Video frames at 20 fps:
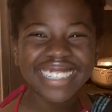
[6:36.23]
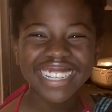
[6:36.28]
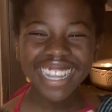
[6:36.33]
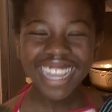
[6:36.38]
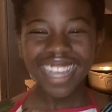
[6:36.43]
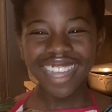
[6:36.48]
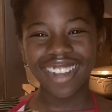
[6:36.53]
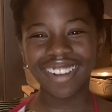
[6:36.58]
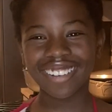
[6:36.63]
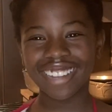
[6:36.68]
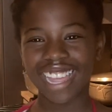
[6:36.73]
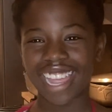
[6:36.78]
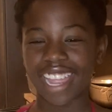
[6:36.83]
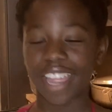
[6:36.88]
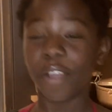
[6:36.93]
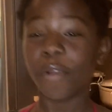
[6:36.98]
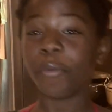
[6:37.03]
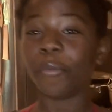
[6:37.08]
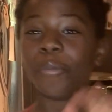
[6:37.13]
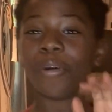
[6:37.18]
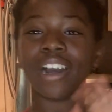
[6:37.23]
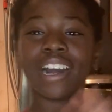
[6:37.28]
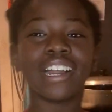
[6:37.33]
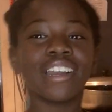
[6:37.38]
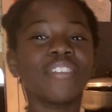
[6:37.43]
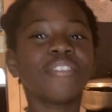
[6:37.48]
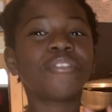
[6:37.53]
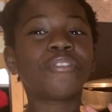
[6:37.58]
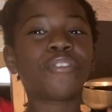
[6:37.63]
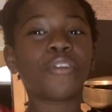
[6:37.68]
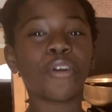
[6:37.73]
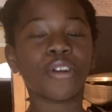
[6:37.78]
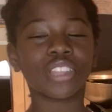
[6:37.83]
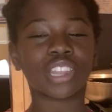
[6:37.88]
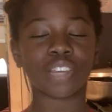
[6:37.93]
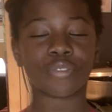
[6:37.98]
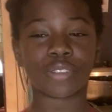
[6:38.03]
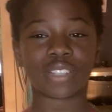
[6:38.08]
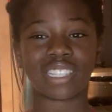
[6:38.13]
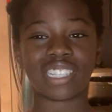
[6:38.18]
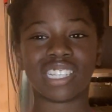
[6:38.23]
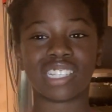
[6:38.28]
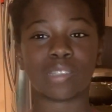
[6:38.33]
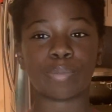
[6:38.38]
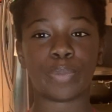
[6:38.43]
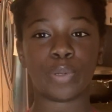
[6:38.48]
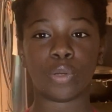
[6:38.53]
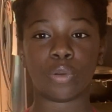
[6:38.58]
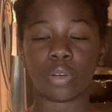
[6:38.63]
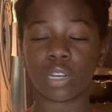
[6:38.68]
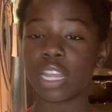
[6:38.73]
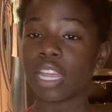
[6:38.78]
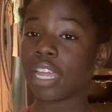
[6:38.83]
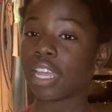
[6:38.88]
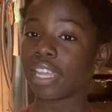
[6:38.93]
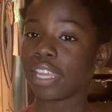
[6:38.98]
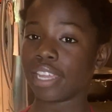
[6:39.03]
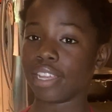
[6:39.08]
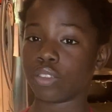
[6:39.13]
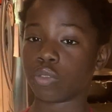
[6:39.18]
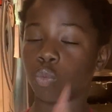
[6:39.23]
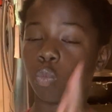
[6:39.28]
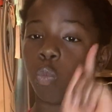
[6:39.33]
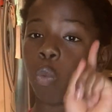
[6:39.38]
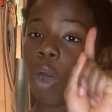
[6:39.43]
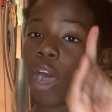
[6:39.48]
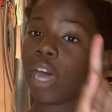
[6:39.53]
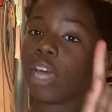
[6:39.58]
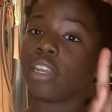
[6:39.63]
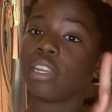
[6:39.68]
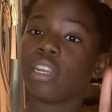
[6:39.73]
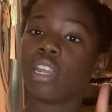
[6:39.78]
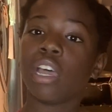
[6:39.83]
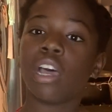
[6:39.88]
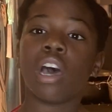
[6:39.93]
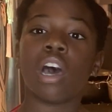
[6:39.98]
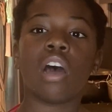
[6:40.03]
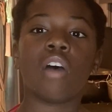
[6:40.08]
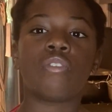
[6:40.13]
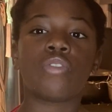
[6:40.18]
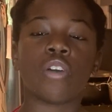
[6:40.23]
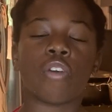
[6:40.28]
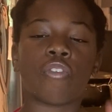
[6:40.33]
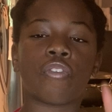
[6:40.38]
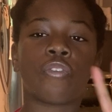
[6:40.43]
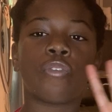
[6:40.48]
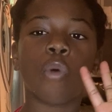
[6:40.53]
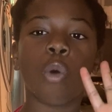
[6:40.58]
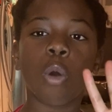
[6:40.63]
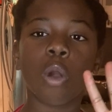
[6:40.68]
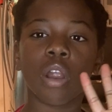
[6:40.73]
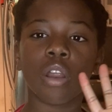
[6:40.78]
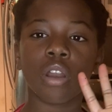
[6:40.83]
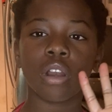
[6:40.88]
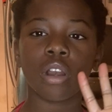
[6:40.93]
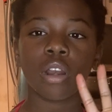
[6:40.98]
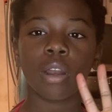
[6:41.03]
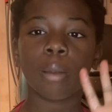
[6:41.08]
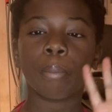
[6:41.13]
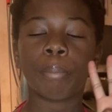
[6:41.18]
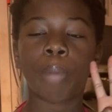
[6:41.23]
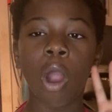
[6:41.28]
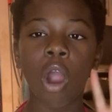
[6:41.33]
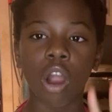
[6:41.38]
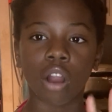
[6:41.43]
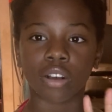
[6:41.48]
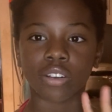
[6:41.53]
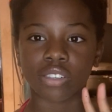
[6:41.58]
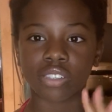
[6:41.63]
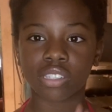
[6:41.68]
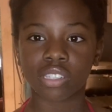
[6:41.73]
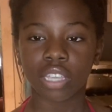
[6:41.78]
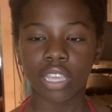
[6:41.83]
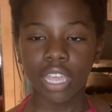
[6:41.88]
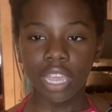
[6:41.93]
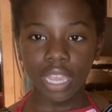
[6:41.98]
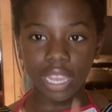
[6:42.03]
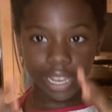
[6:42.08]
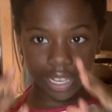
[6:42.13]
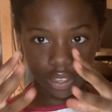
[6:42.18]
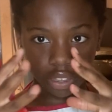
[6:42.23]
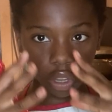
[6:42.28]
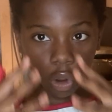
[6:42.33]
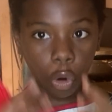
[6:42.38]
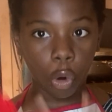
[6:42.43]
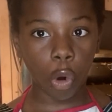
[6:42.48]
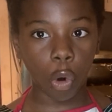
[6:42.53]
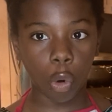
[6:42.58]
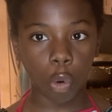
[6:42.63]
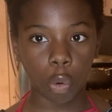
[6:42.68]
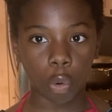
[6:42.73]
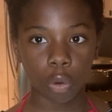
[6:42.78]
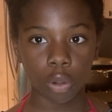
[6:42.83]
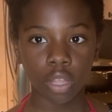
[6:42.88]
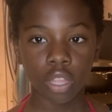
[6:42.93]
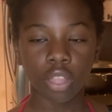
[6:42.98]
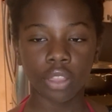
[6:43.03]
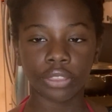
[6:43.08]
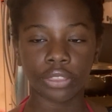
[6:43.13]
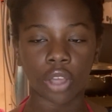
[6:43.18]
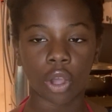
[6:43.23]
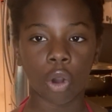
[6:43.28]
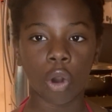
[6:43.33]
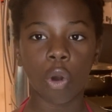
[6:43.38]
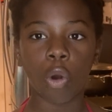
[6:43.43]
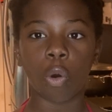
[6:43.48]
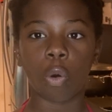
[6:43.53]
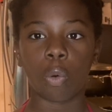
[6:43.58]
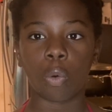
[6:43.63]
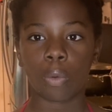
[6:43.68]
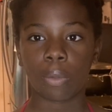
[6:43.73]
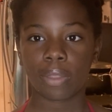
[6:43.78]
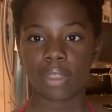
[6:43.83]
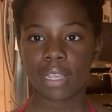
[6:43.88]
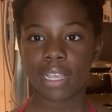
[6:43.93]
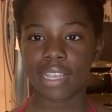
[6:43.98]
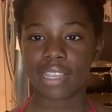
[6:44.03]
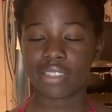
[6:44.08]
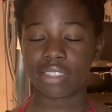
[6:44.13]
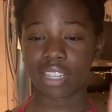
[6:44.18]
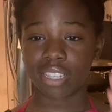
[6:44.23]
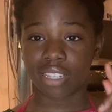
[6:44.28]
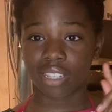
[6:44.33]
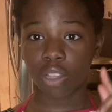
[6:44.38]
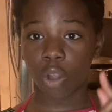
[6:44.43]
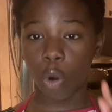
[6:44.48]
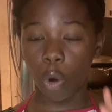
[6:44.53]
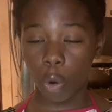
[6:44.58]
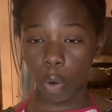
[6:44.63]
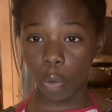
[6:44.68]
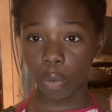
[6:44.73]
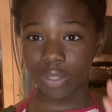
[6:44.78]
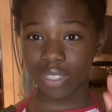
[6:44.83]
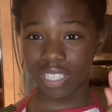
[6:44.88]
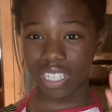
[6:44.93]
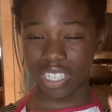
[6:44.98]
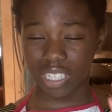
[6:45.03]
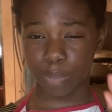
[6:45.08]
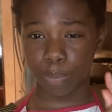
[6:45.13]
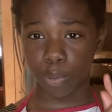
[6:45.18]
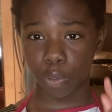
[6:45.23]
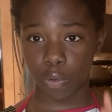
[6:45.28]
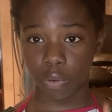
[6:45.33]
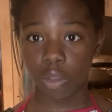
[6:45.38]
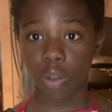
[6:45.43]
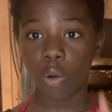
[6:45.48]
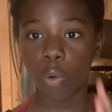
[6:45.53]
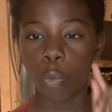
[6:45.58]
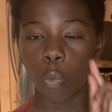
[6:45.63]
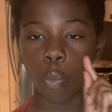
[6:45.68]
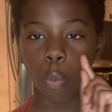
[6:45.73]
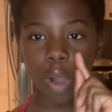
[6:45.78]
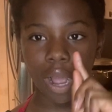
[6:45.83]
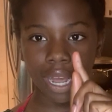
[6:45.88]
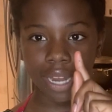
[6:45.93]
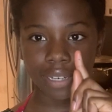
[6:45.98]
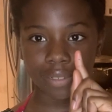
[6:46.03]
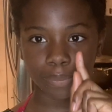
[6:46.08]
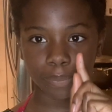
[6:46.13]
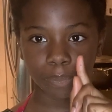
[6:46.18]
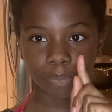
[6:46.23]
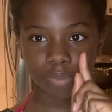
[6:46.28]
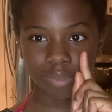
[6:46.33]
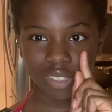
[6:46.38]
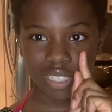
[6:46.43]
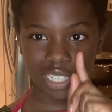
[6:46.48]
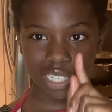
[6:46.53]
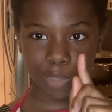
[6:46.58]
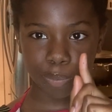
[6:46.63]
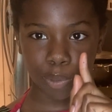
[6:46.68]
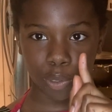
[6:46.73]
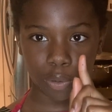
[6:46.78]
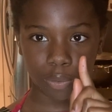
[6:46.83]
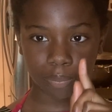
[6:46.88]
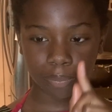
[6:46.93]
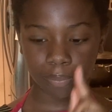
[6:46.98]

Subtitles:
Okay, 1/4 of a teaspoon is 1 of the 4 parts in the whole. The whole is the whole teaspoon. 1 teaspoon.